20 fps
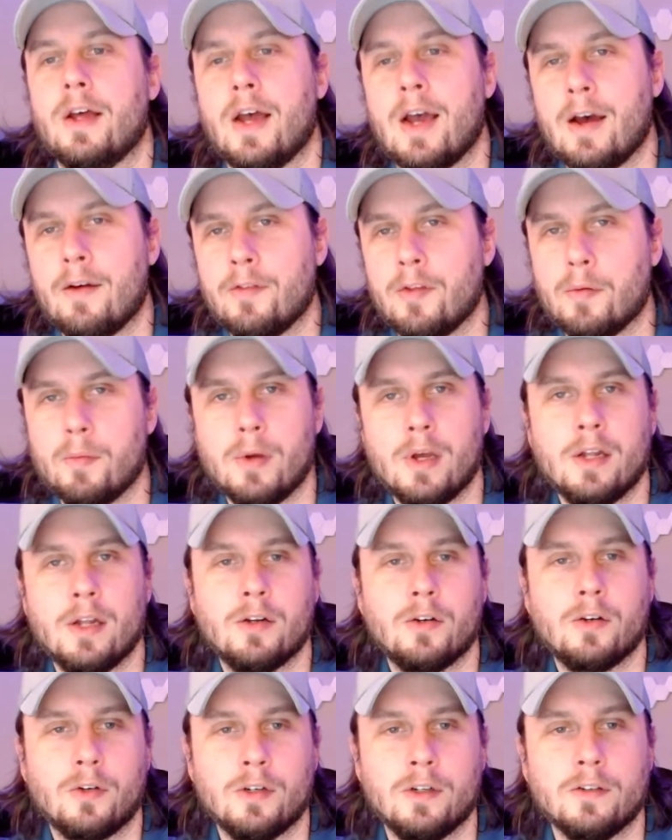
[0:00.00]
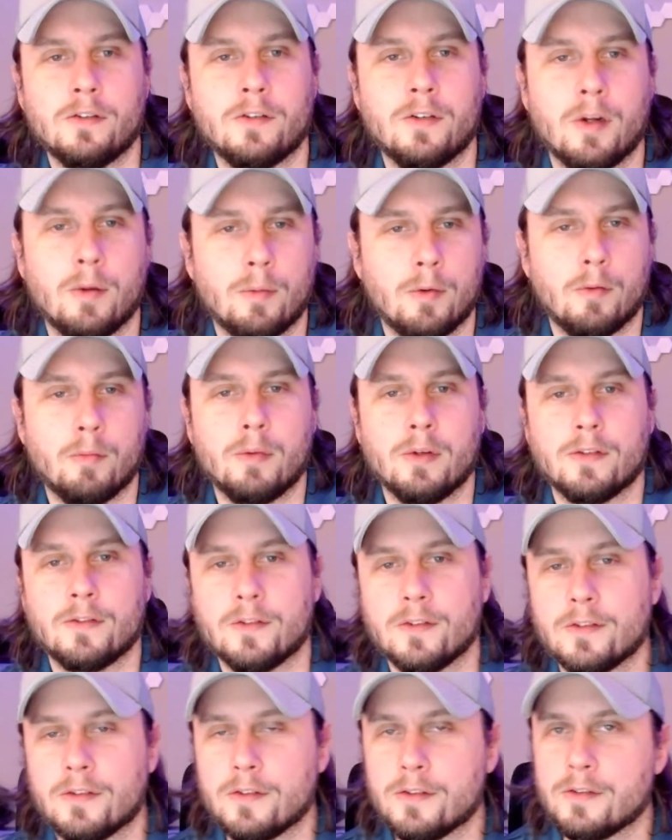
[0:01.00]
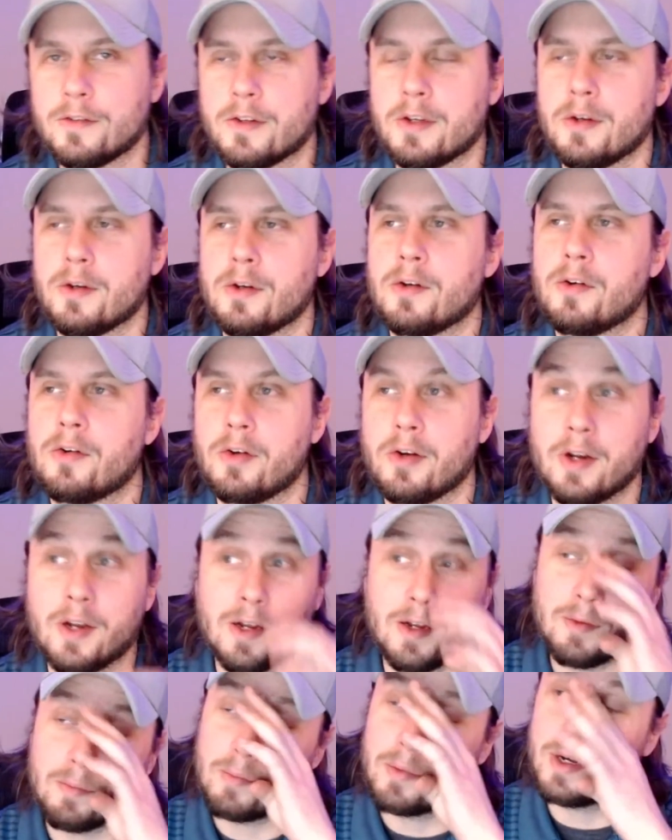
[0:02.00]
have them increase the number of businesses that you can create.